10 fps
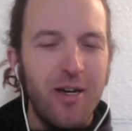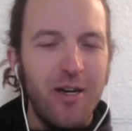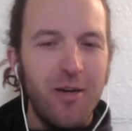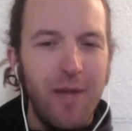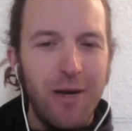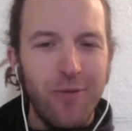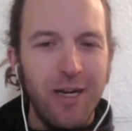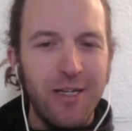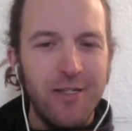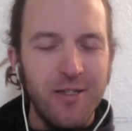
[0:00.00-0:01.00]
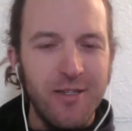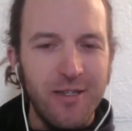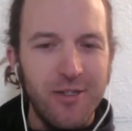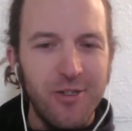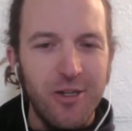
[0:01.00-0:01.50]
Uh, Mount Wrightston
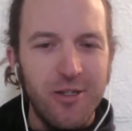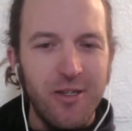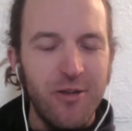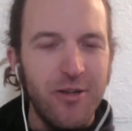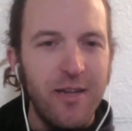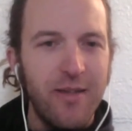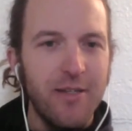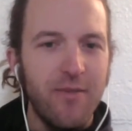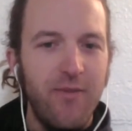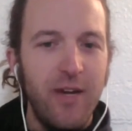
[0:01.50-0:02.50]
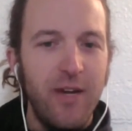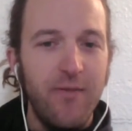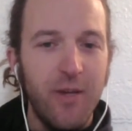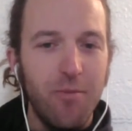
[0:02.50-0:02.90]
sits just under ten thousand feet, if you can